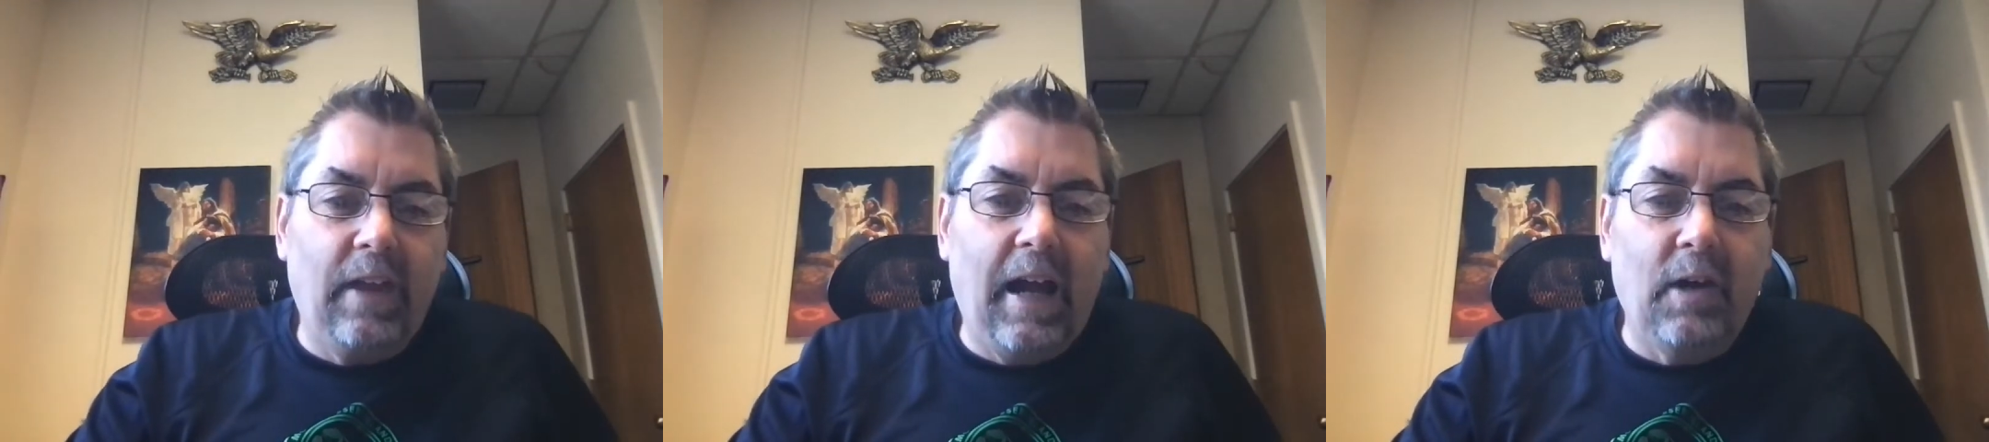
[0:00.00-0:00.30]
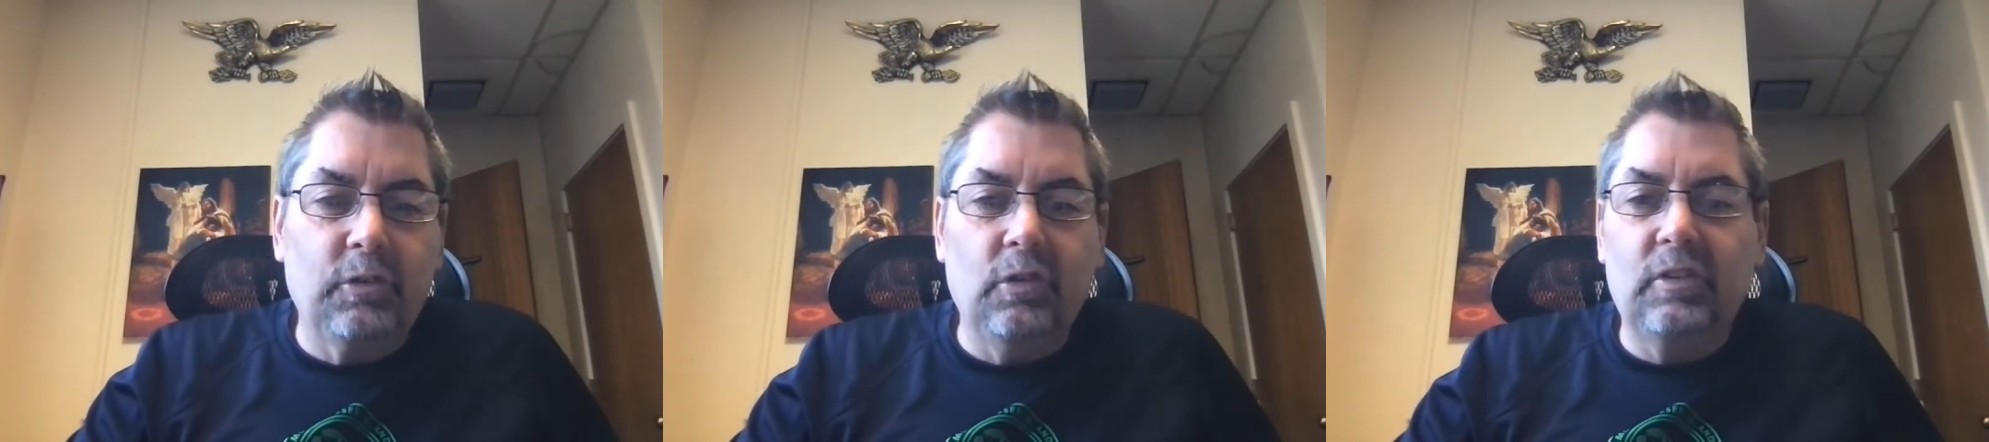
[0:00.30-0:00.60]

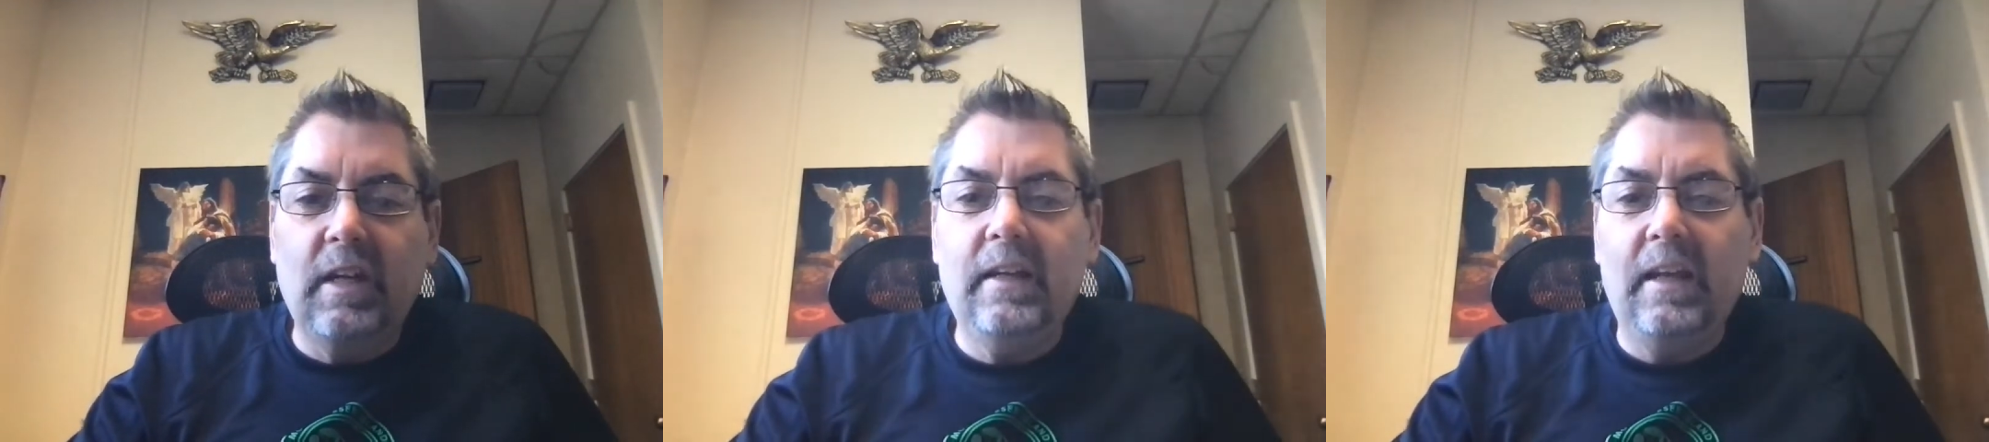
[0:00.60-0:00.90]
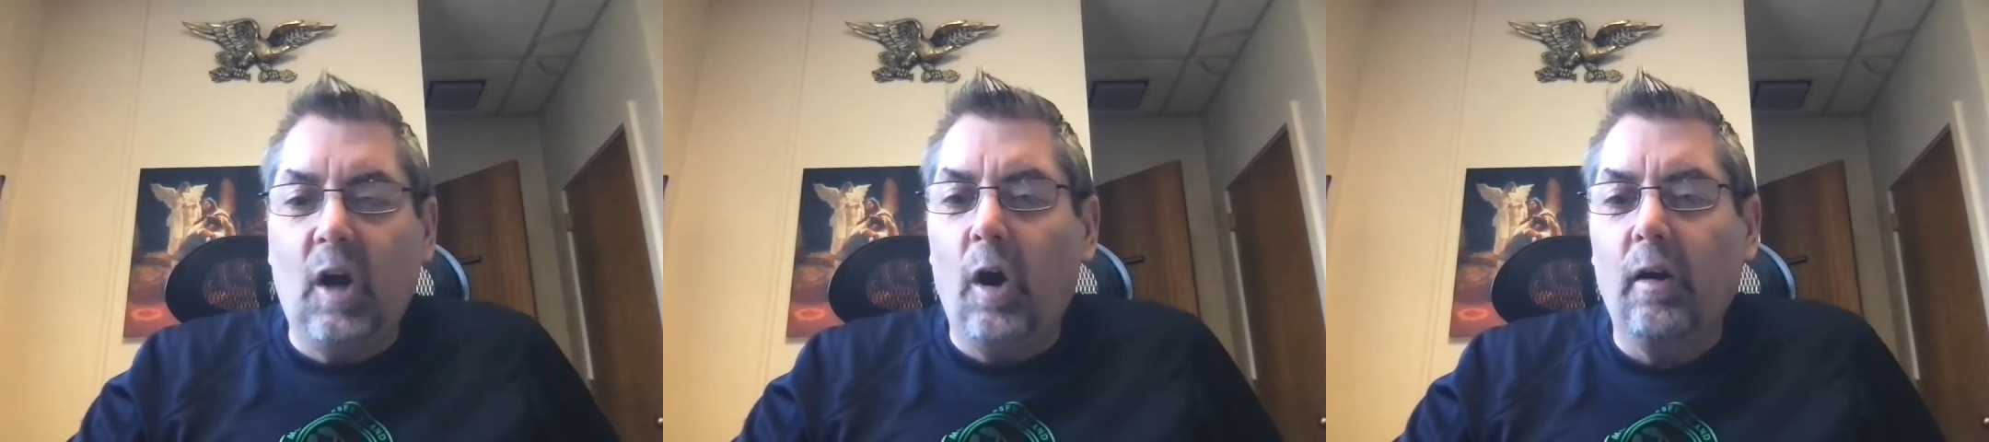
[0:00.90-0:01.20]
houses, getting
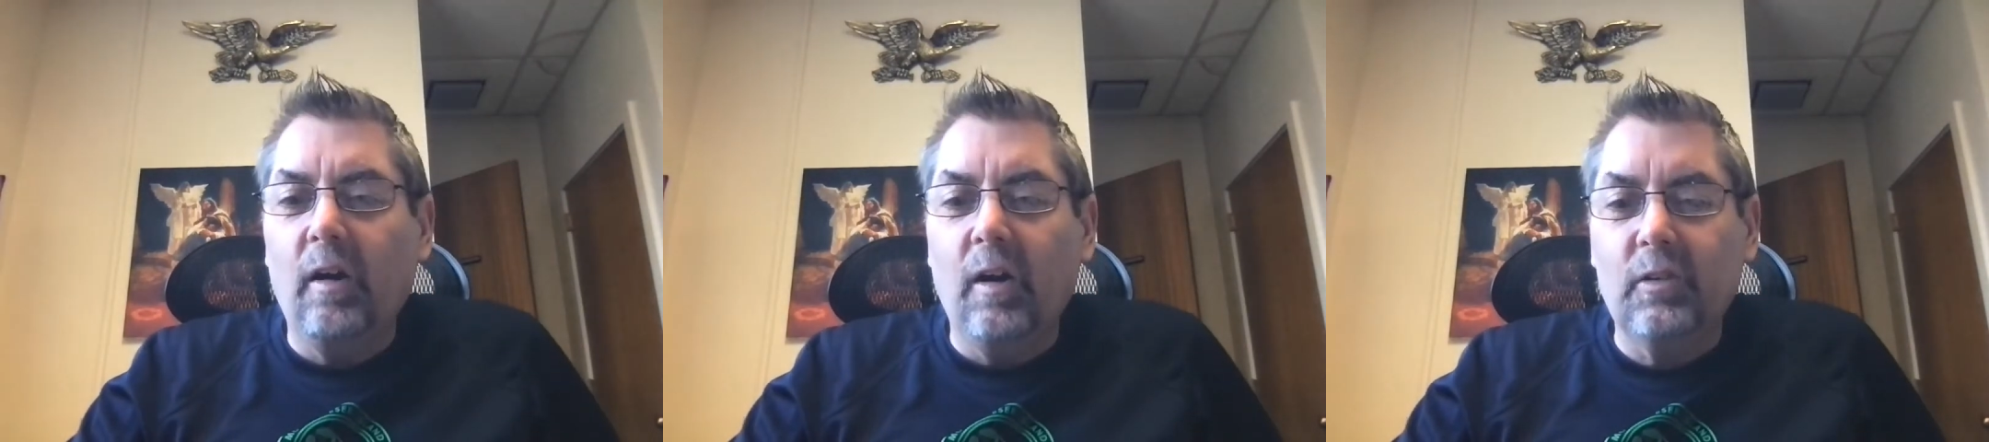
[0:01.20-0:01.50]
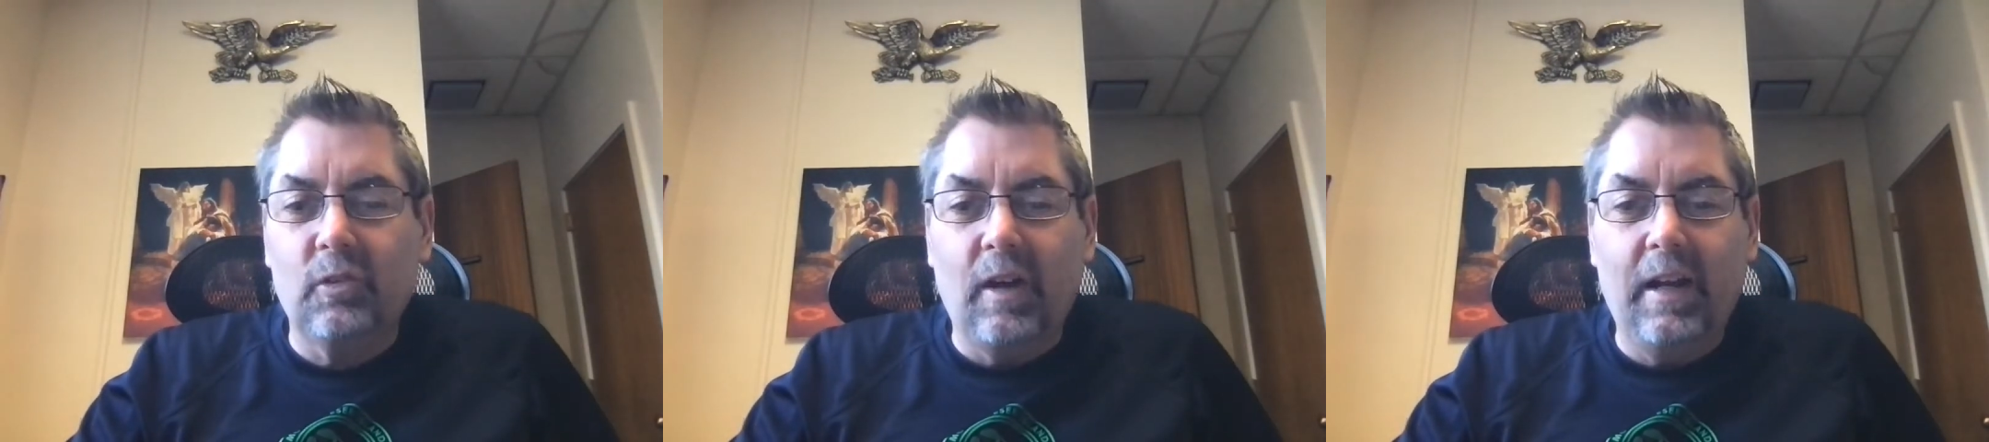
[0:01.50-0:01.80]
our
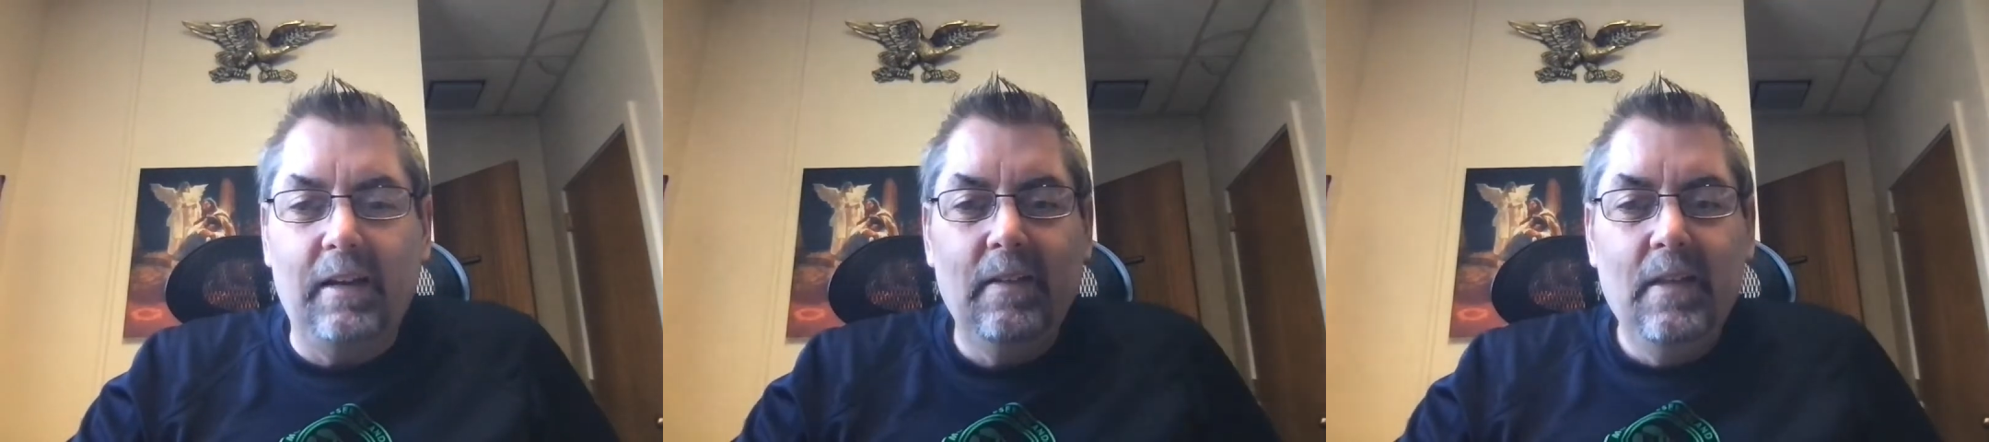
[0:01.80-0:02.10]
hearts right,